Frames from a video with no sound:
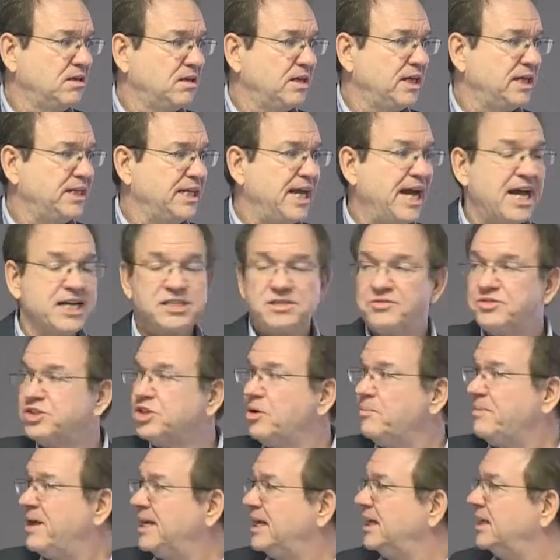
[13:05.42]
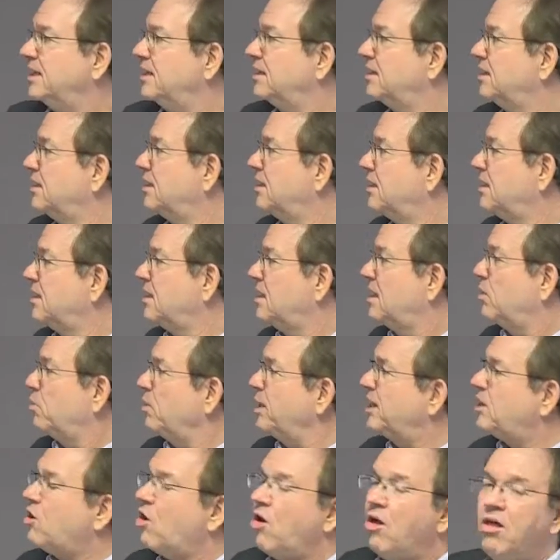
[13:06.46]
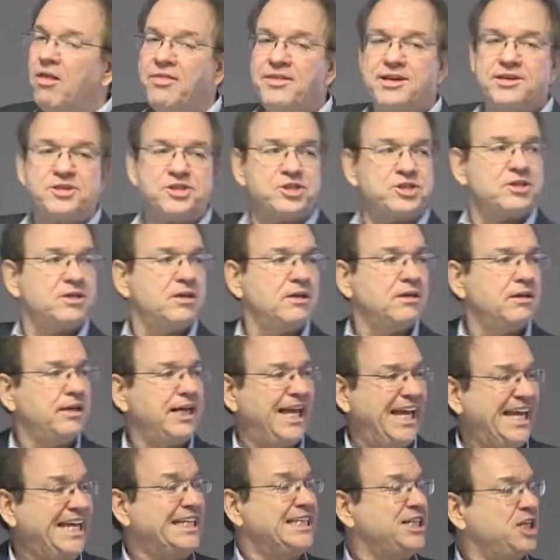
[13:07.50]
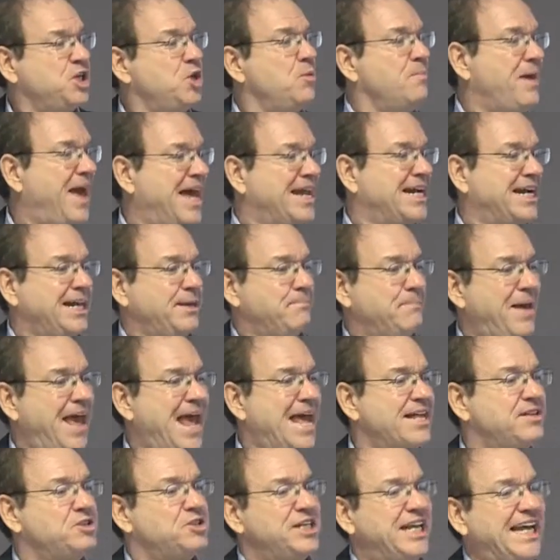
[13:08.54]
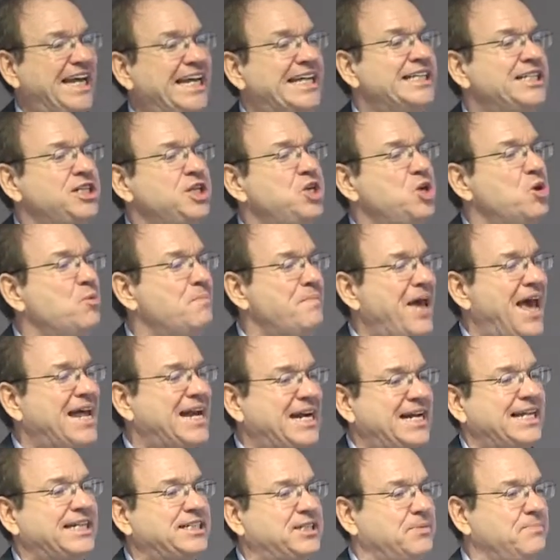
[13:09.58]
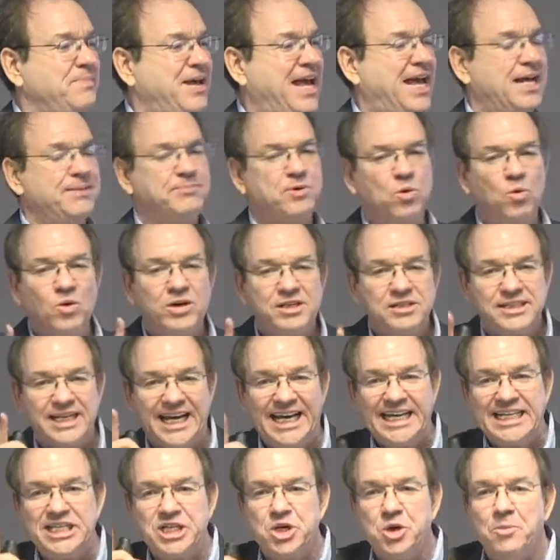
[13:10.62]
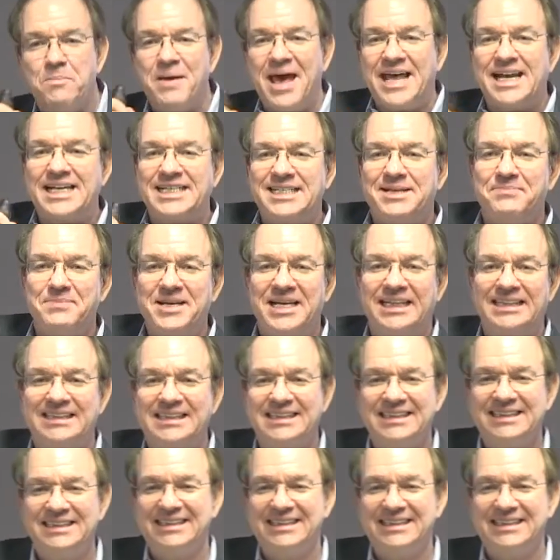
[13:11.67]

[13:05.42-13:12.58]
in the eyes of so many. We call this inhumanity, man's inhumanity to man. But what does inhumanity mean?